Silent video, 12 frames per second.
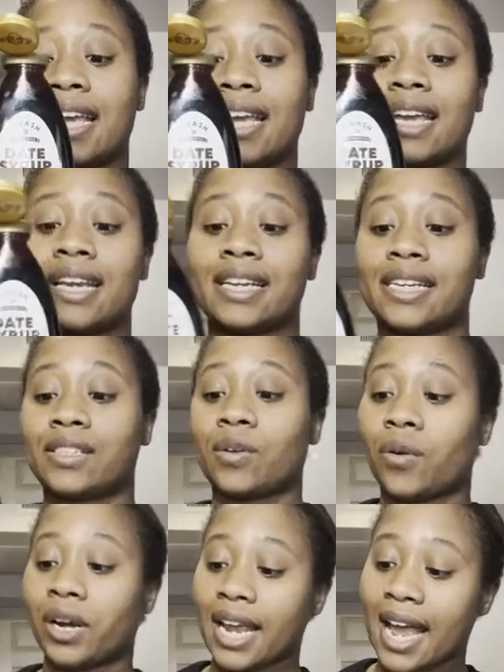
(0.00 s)
it is
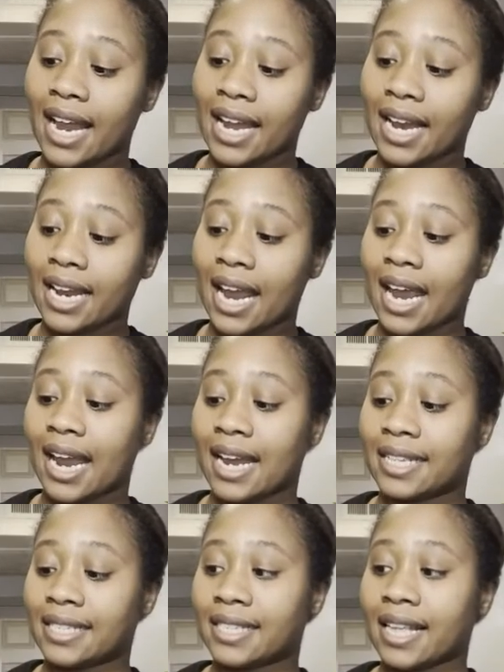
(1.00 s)
organic
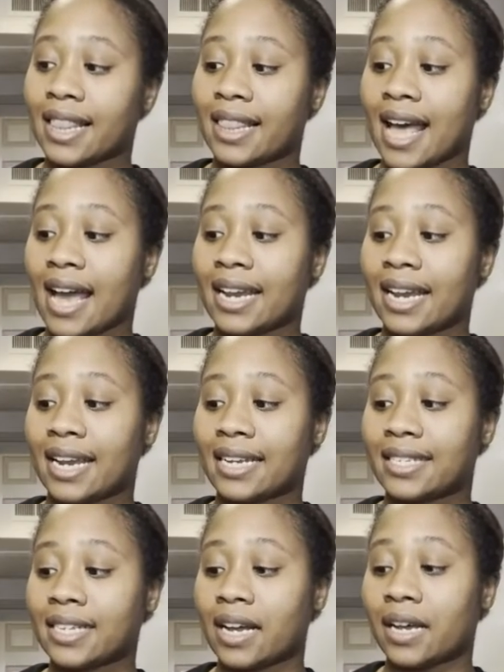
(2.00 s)
and that
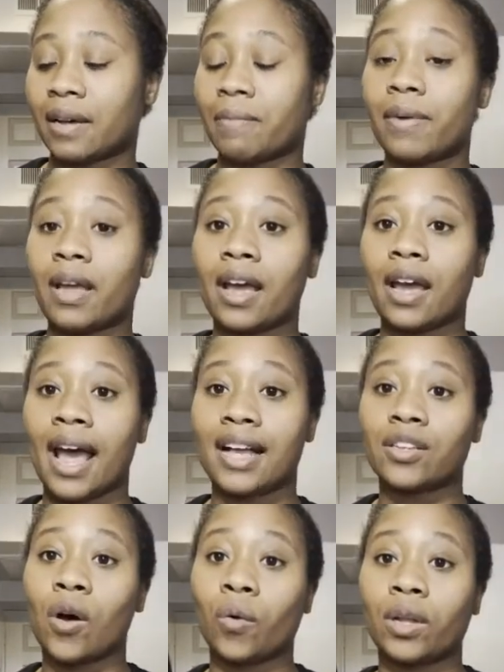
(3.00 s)
it
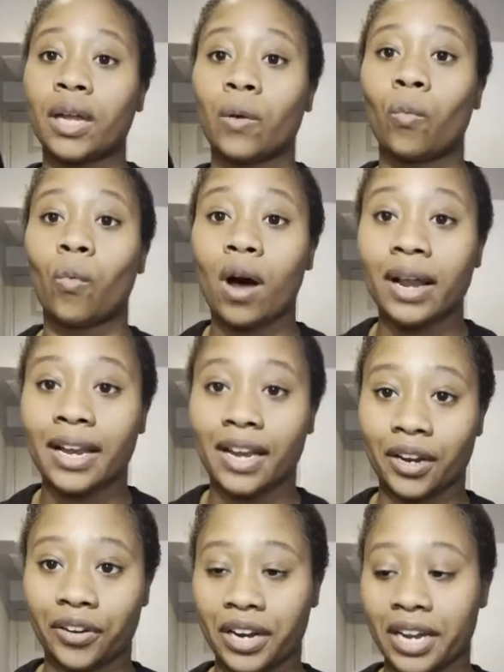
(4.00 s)
has only one
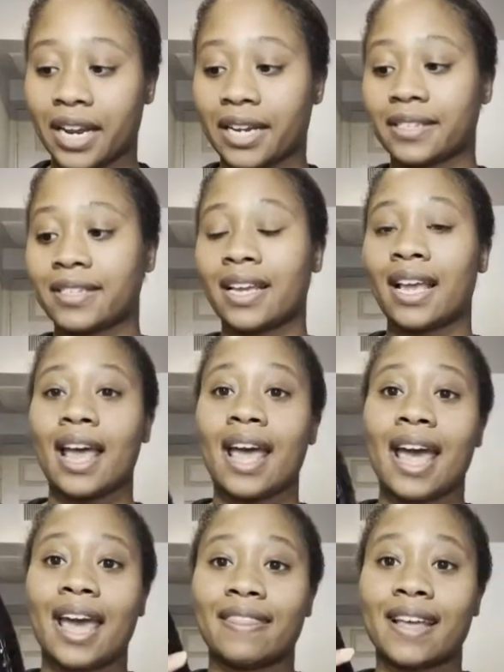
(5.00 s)
ingredient,
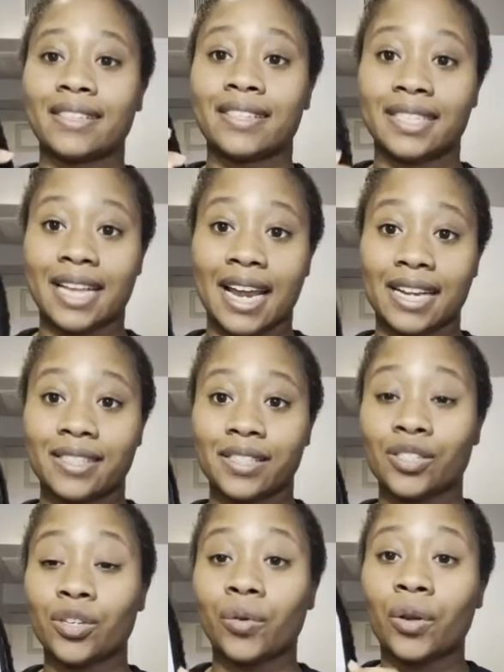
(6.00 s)
and that's dates.
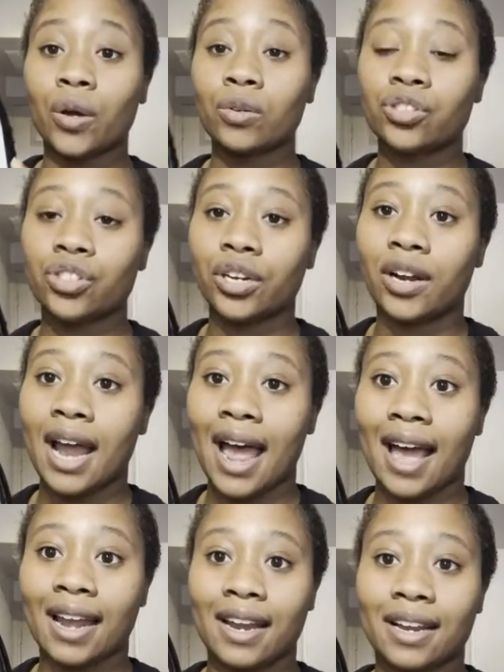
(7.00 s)
So no sugar
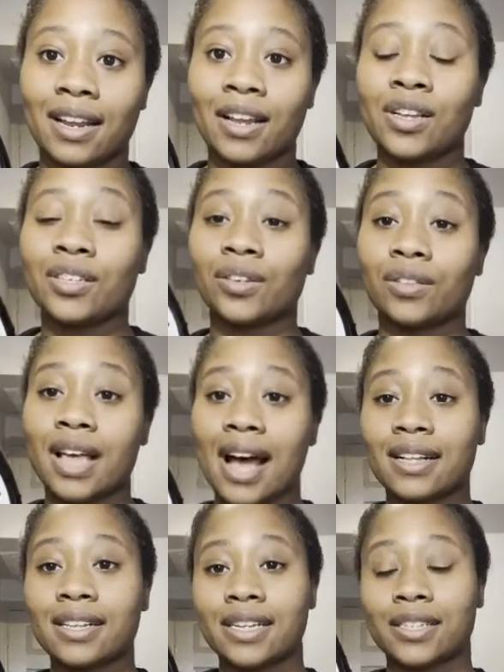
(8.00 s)
added. So
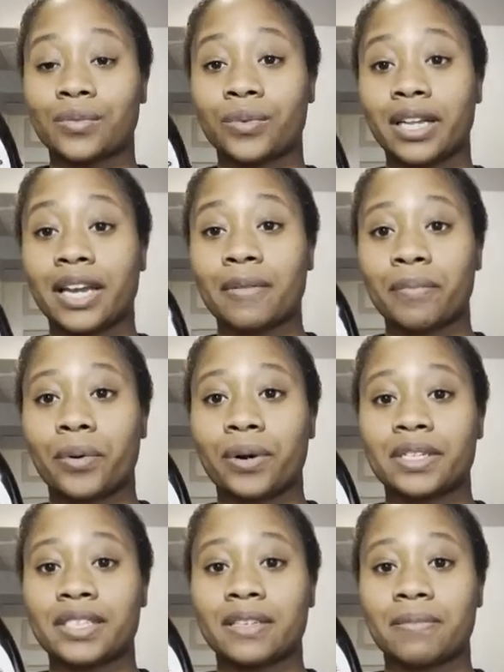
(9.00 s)
that is really
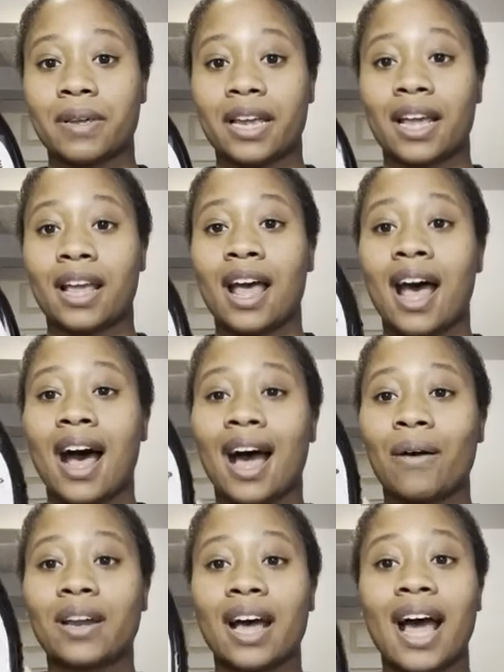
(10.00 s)
important to me.
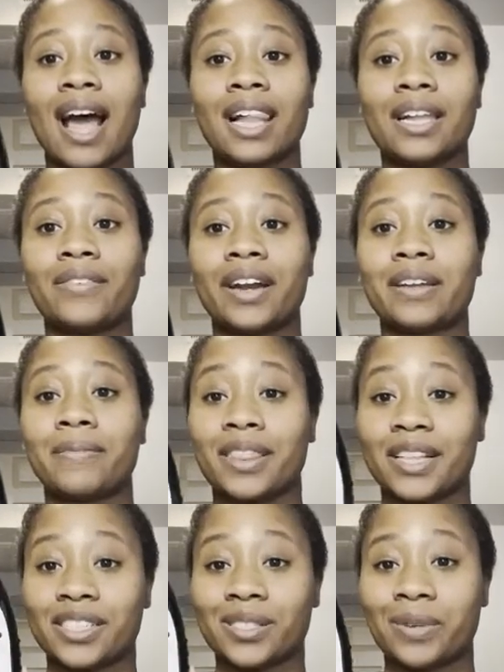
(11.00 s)
I would highly recommend
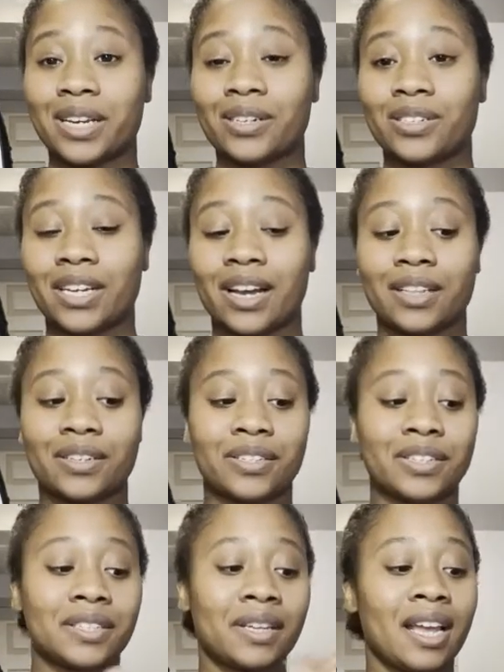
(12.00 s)
this sweetener to
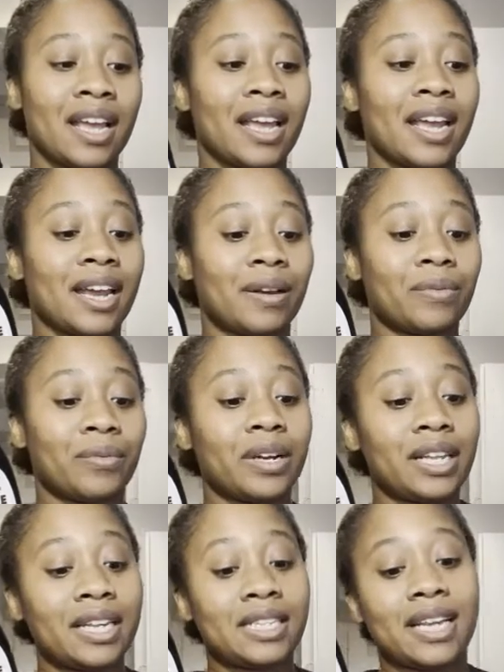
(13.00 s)
others. It
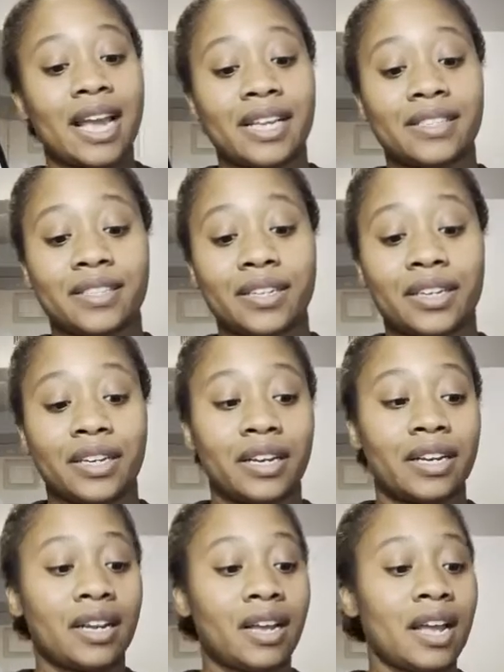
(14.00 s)
really tastes
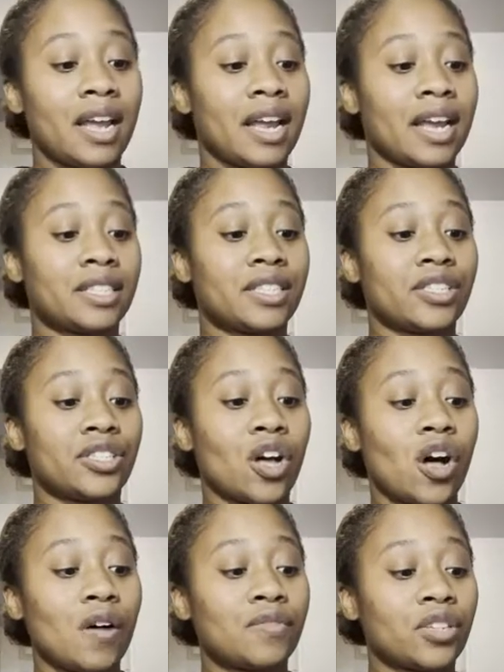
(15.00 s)
good. It
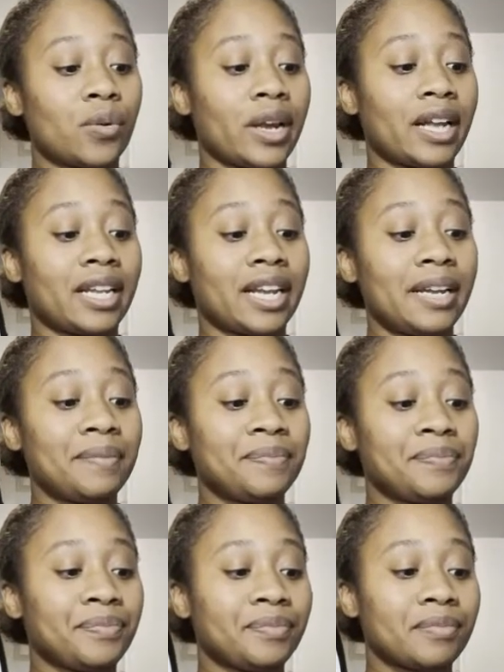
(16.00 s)
dissolves quickly,
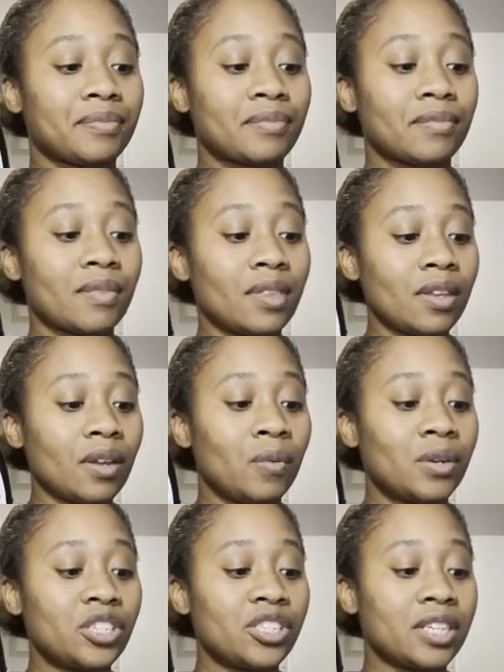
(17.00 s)

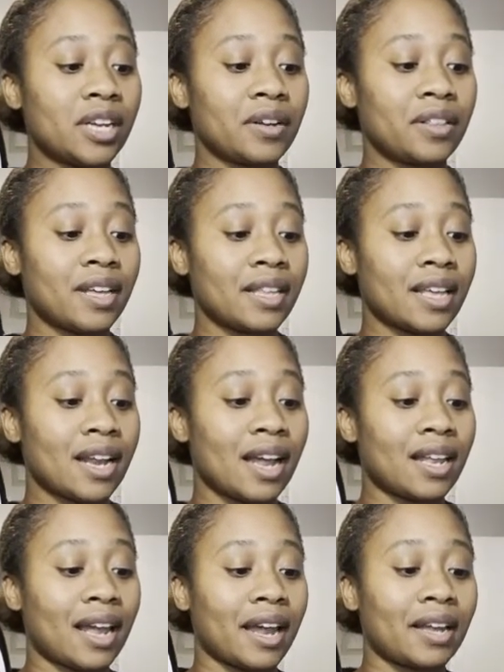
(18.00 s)
which is another thing that I
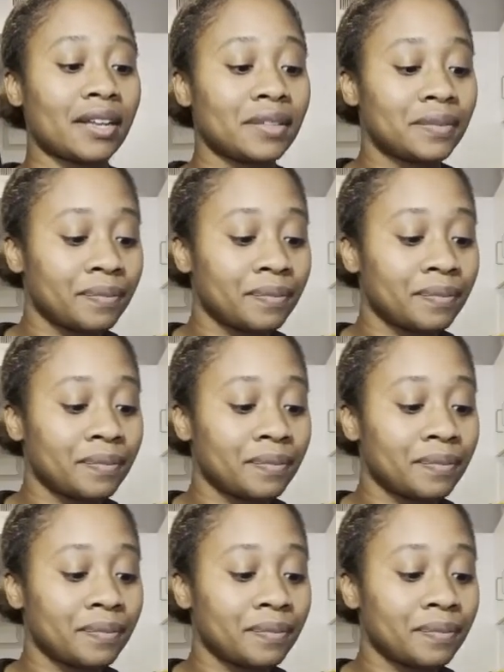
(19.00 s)
like.